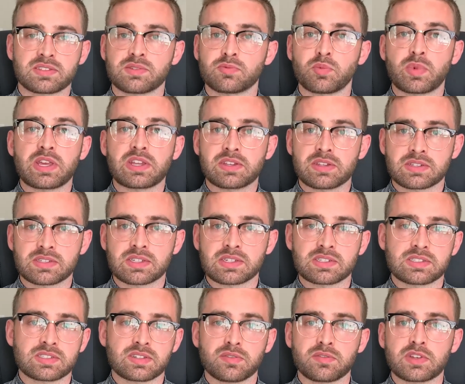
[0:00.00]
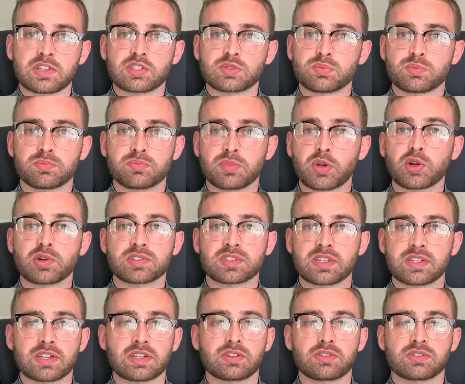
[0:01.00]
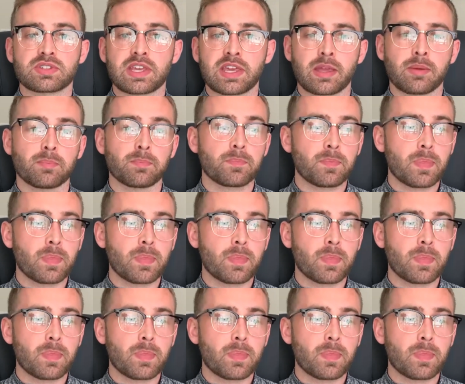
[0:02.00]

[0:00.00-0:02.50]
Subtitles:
and weaknesses of each person in your team.